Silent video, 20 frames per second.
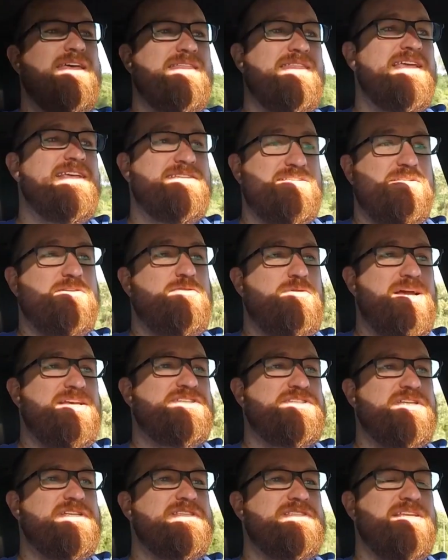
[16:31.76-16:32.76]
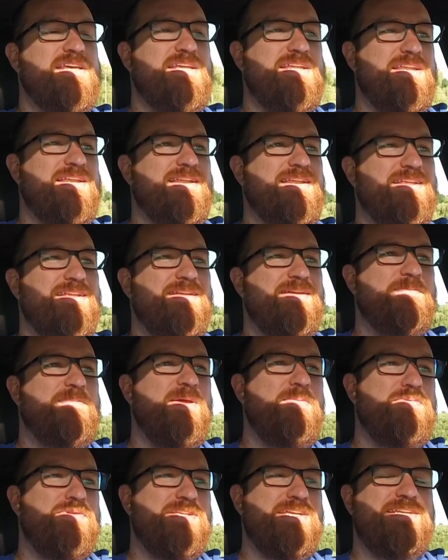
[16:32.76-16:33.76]
These are the questions that
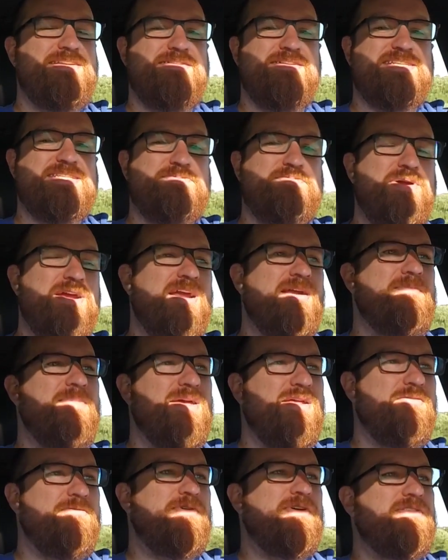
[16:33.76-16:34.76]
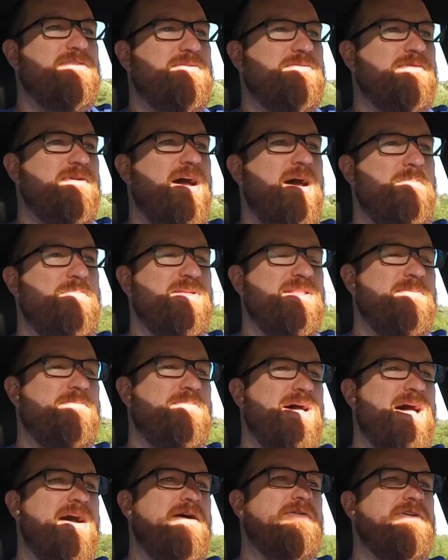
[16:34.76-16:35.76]
people need to experiment with, upping the
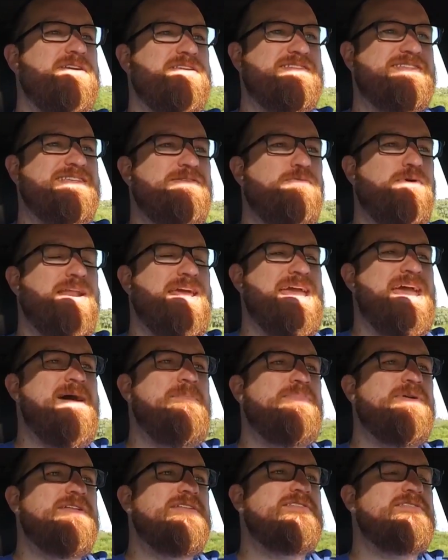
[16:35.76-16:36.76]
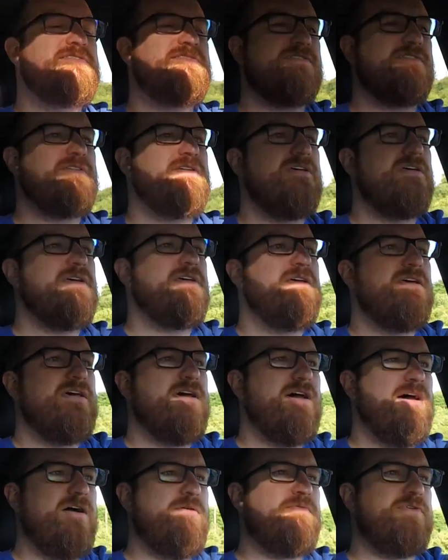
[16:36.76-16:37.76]
power to see what happens
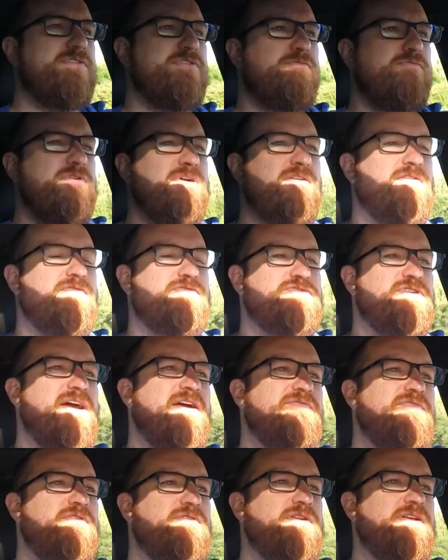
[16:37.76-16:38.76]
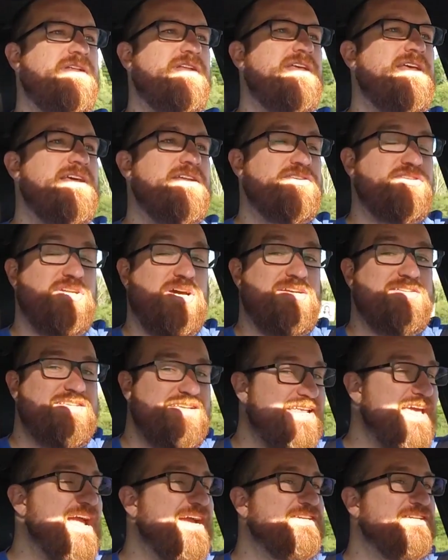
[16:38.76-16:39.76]
with the rear drive unit. Does
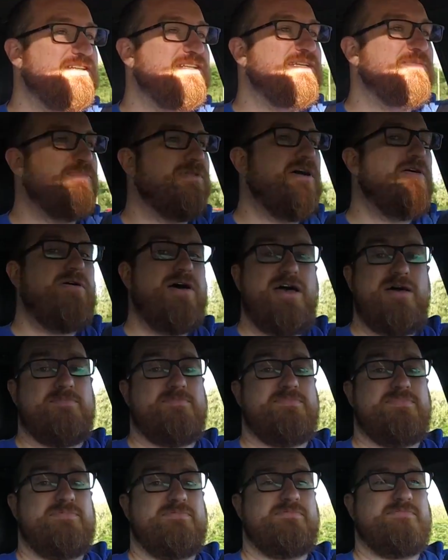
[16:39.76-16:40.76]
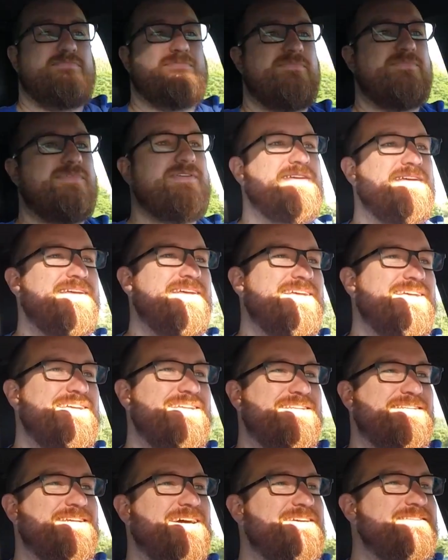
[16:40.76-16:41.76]
it actually blow up?
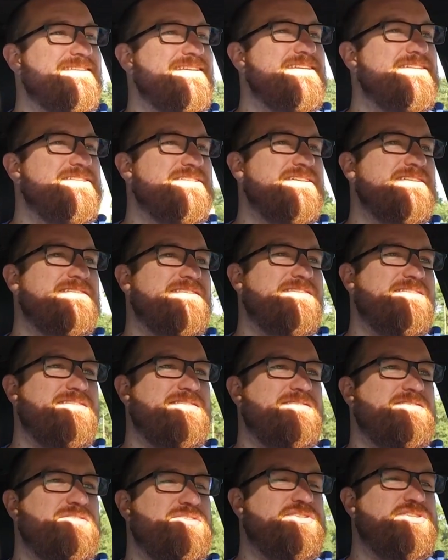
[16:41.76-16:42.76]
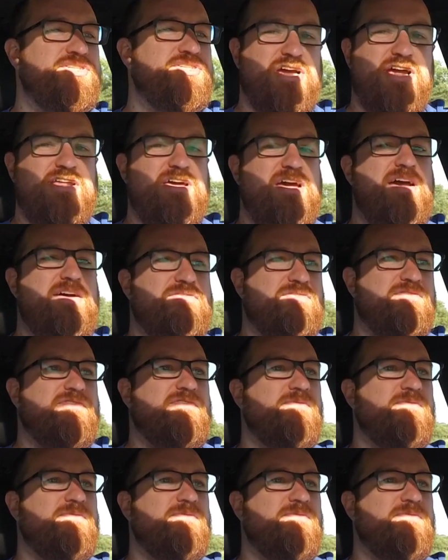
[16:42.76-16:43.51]
Does it just shut off?